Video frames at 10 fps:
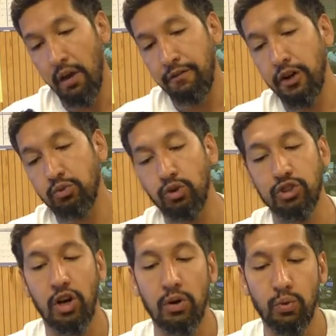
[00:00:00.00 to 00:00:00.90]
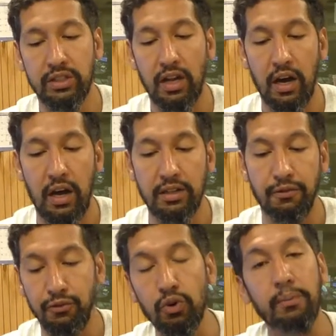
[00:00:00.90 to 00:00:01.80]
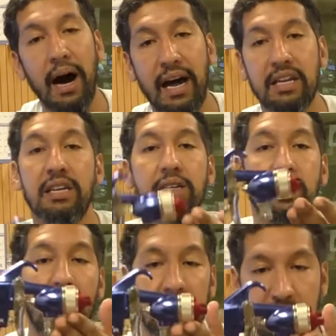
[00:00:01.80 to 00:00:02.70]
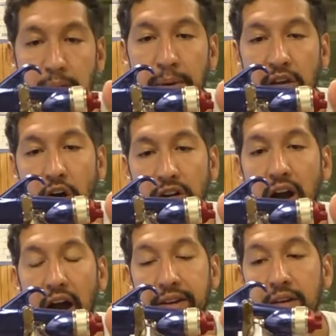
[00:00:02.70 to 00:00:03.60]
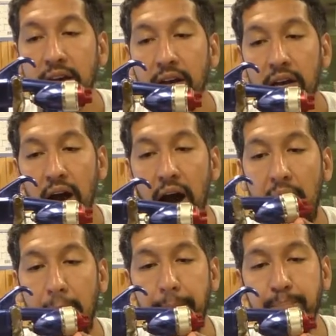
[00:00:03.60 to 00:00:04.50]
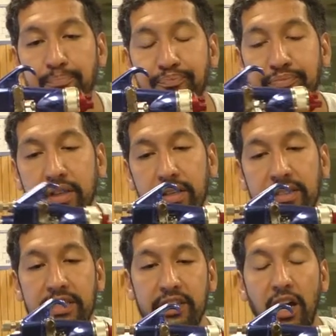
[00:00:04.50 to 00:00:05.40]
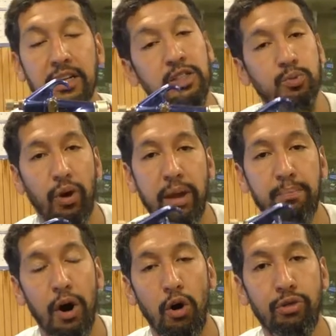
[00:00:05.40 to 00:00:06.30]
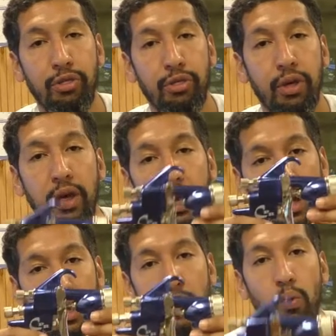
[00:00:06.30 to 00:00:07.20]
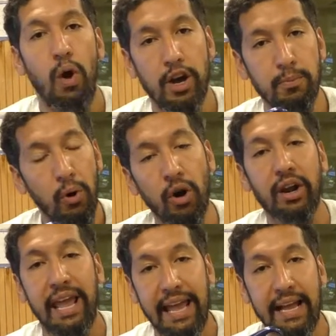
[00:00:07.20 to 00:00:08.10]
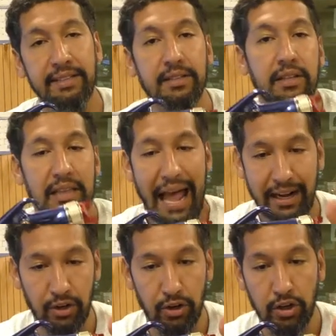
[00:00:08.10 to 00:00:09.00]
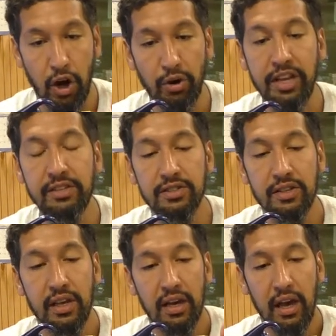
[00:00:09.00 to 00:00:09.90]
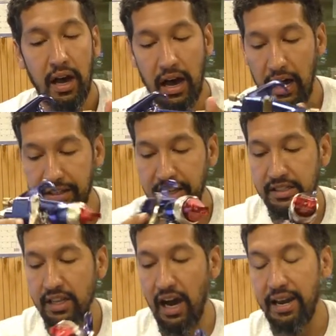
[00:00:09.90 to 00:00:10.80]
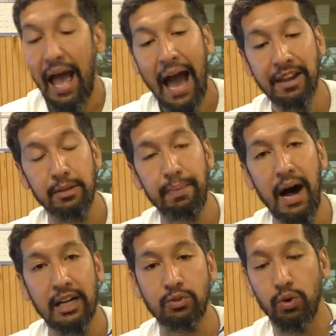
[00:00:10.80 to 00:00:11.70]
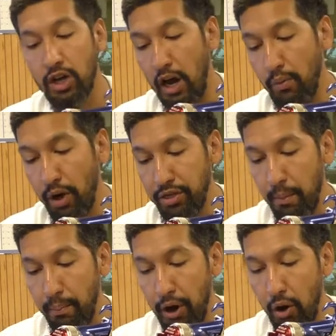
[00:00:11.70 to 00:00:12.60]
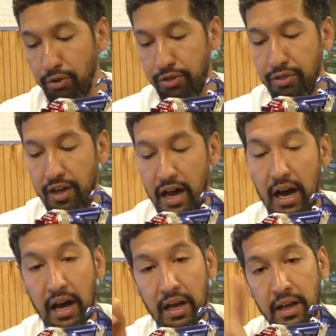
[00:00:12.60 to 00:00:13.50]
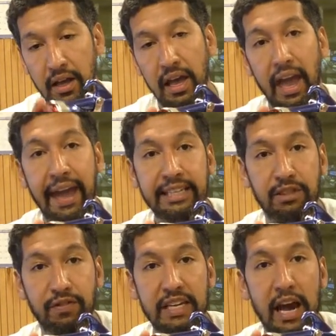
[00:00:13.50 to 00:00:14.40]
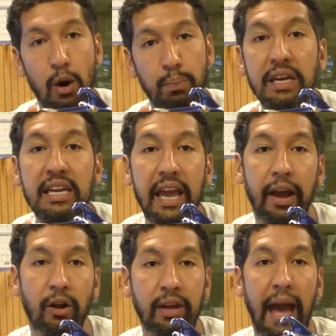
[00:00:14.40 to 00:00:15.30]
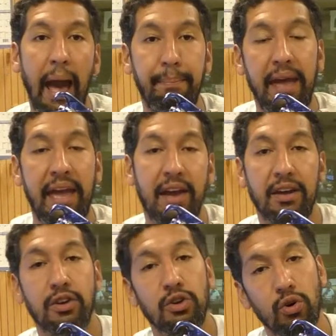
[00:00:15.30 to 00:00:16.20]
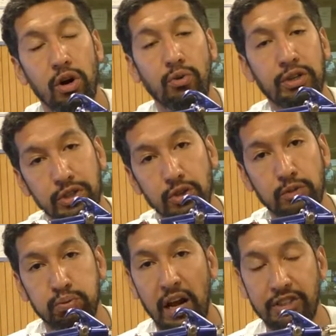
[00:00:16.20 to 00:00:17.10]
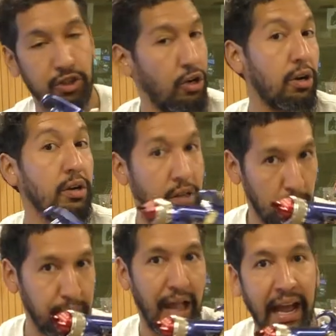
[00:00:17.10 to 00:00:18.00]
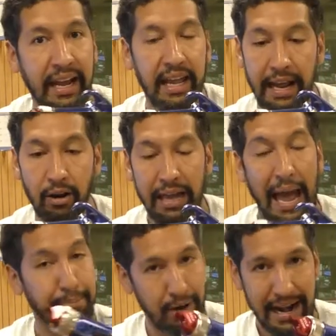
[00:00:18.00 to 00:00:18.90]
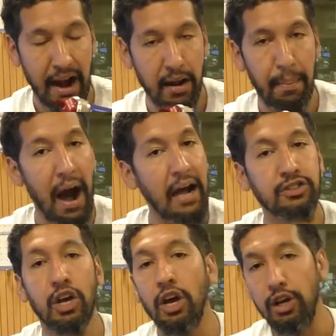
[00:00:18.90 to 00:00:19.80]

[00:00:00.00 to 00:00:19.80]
First, we'll start with uh, the full body uh, CPR gun. Um, this gun can spray both waterborne and lacquer coatings. Uh, this gun out of the box will come with both the HVLP air cap and your reduced pressure compliant air cap right out of the box.